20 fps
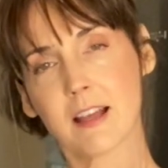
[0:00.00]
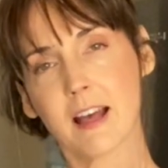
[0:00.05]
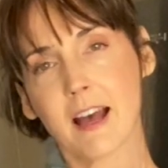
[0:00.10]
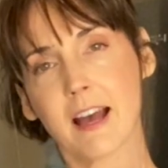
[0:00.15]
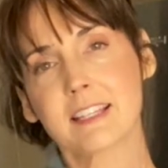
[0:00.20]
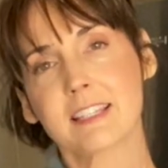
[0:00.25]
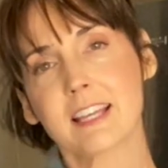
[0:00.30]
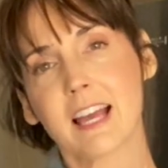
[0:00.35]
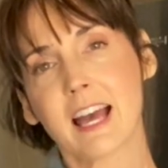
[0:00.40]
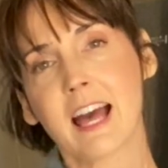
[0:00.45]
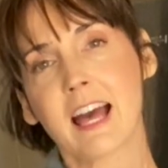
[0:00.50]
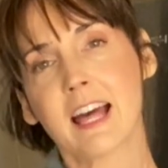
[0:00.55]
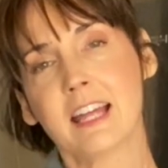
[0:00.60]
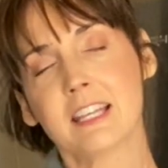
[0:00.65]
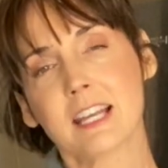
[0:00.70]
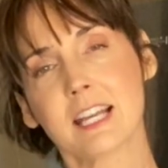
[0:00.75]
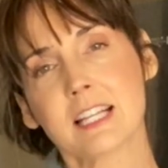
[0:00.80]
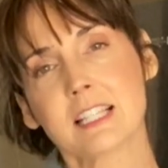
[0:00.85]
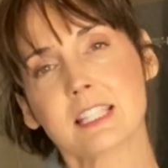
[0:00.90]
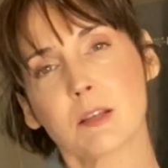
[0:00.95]
Again,
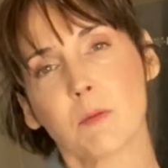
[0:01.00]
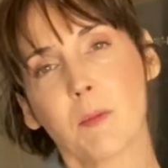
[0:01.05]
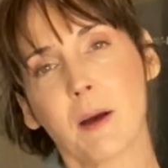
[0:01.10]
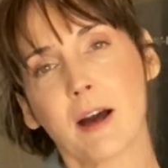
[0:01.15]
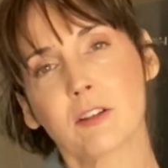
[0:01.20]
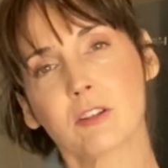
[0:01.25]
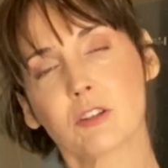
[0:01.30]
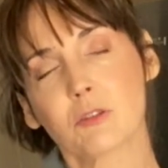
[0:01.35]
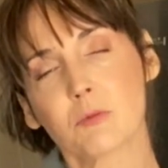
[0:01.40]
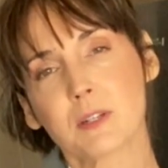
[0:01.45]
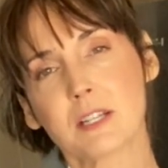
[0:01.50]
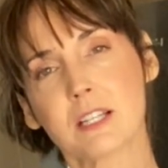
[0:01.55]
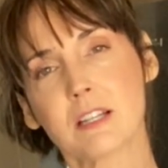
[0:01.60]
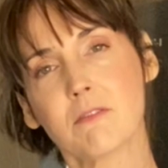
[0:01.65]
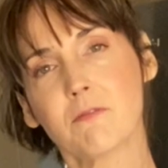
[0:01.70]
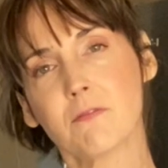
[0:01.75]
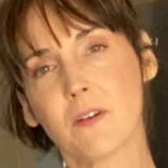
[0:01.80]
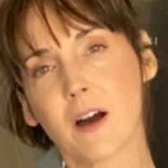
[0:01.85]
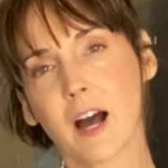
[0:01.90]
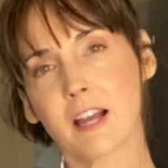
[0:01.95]
it's about 3 to
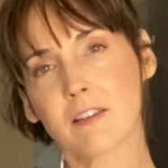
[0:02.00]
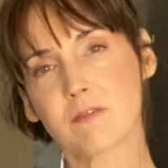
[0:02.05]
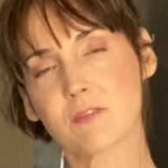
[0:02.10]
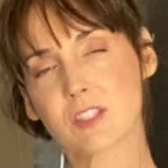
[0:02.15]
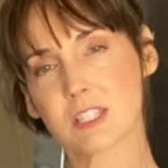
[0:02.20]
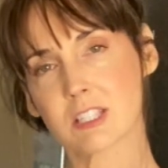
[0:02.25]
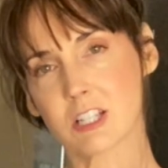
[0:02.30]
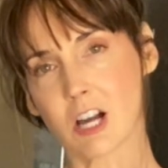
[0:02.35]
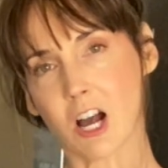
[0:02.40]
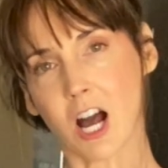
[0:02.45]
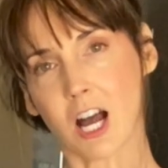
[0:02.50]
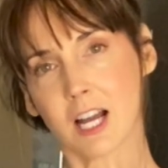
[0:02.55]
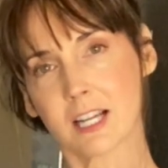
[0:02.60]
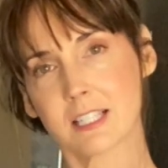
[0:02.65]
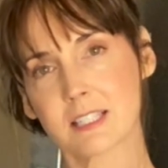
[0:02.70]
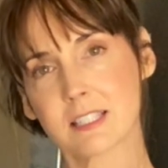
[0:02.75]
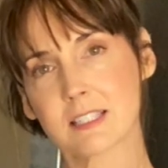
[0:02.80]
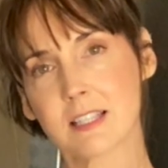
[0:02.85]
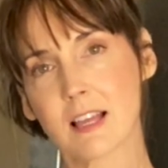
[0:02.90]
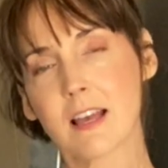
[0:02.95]
5
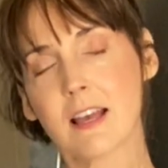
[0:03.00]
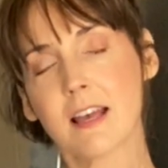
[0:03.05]
stalks.